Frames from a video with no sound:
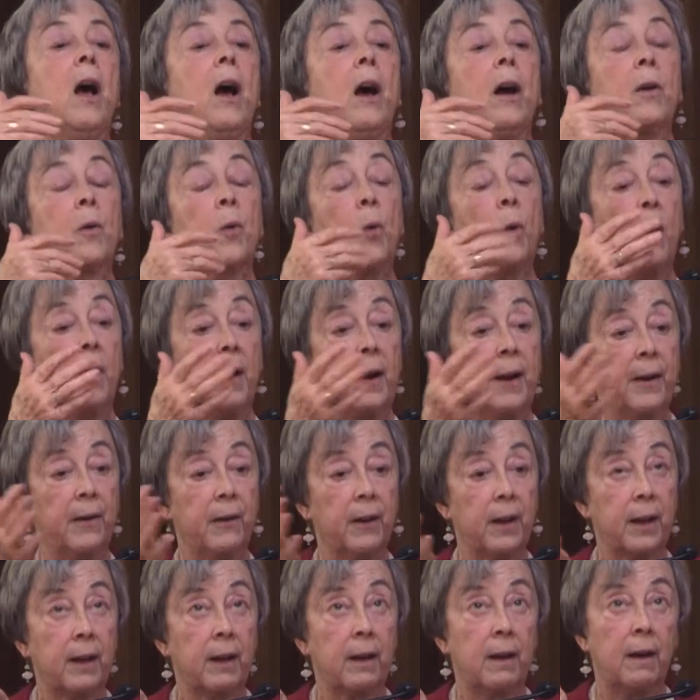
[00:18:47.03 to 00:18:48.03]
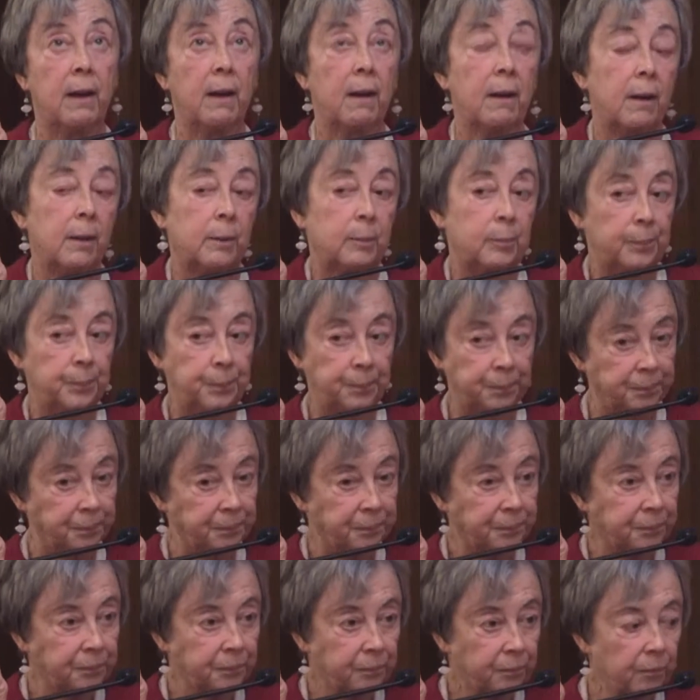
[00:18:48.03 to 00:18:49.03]
acquiring um,
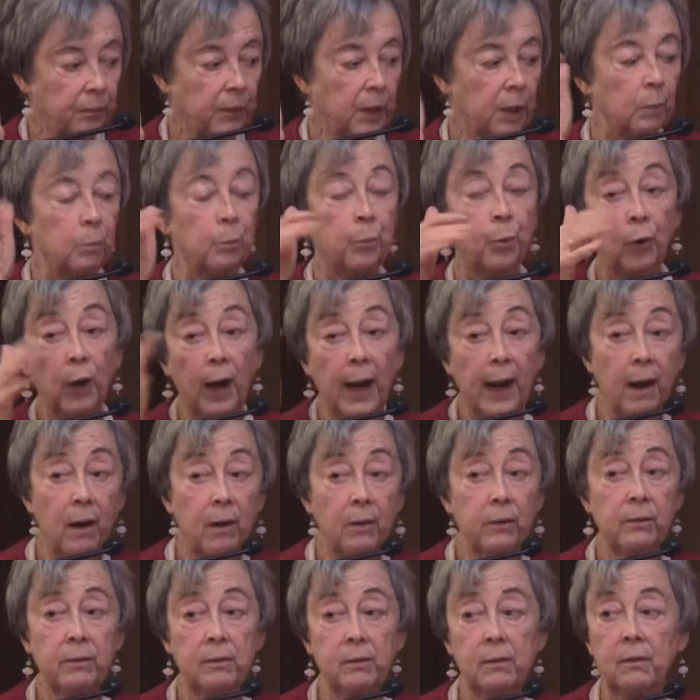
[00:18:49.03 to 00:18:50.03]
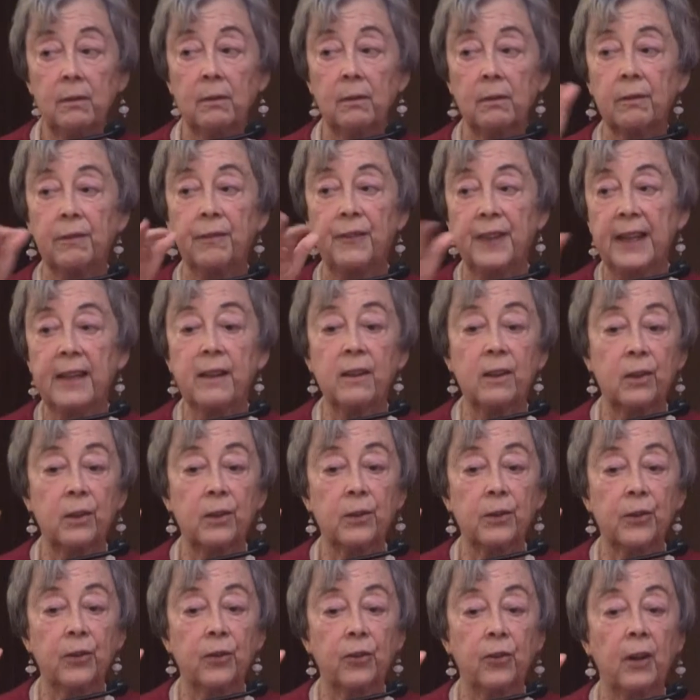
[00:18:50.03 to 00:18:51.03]
brown
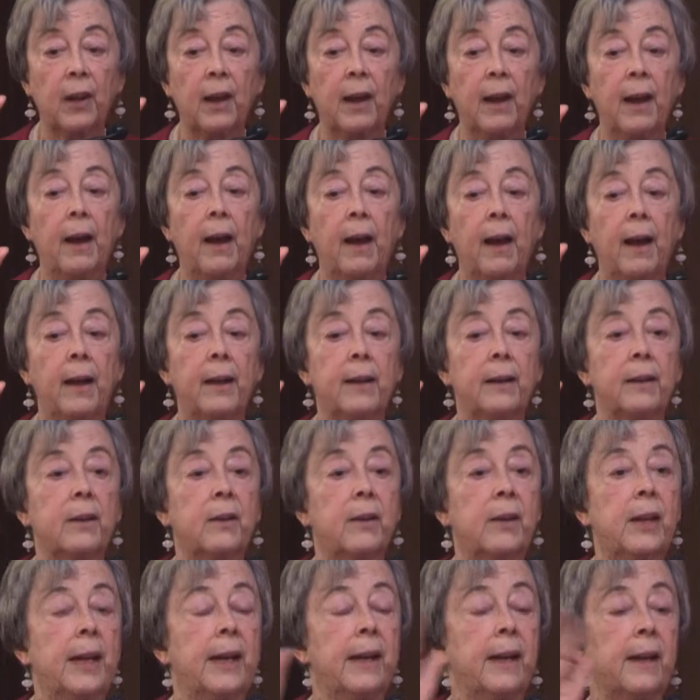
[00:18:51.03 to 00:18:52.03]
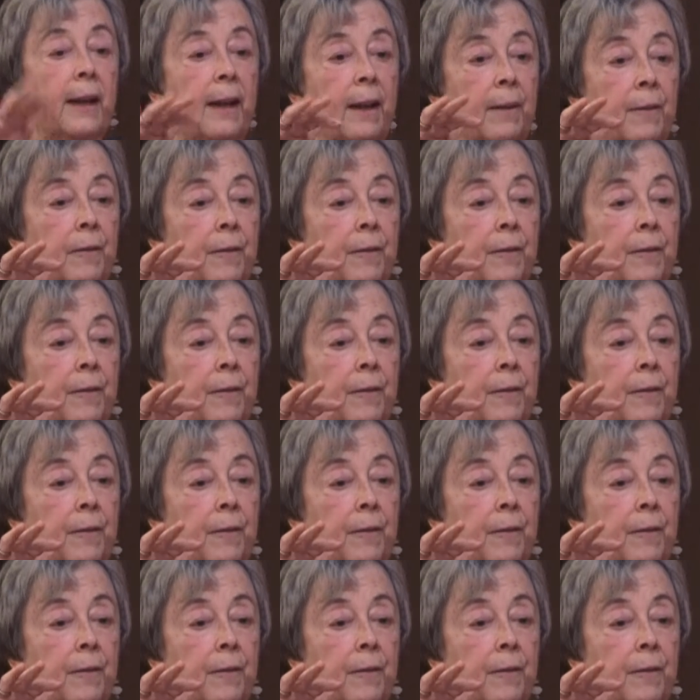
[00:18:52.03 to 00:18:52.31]
fields and getting,